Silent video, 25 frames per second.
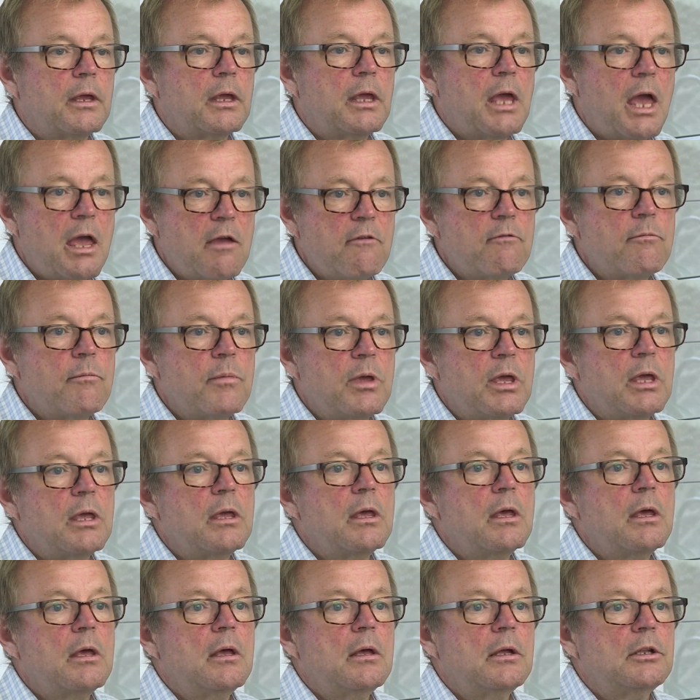gave
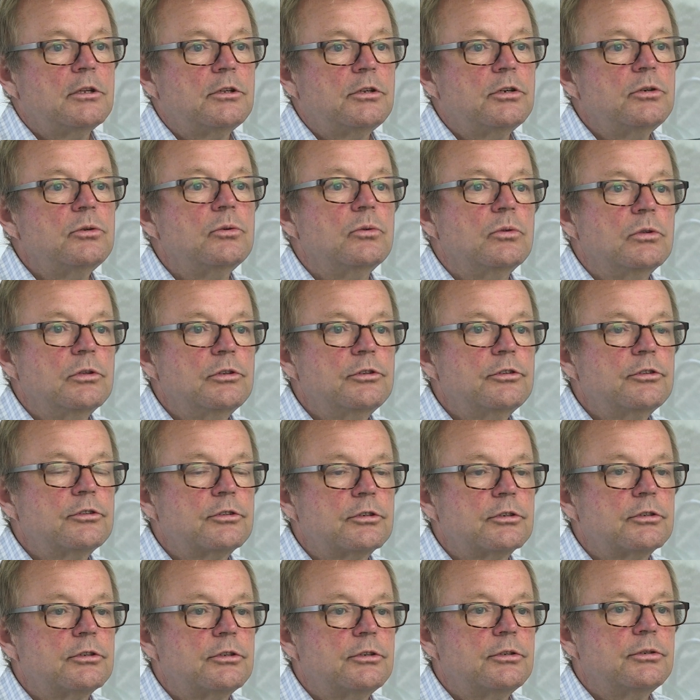me
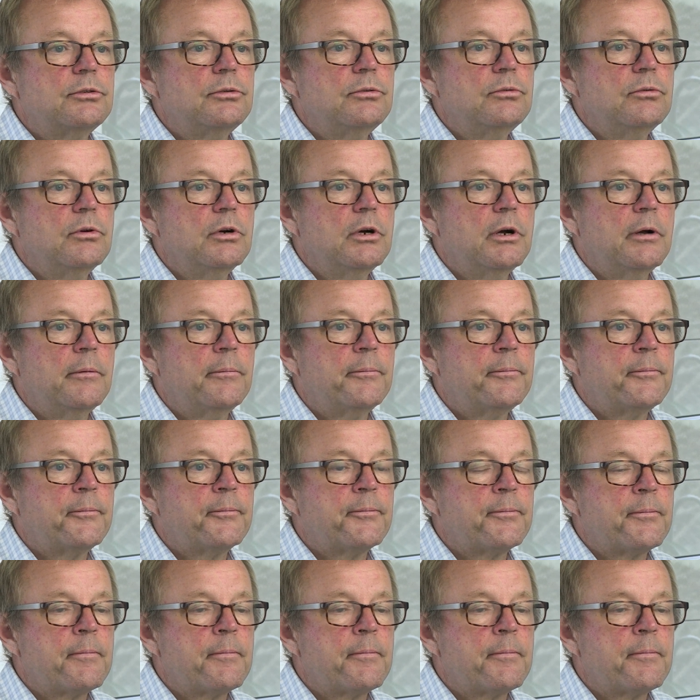tools to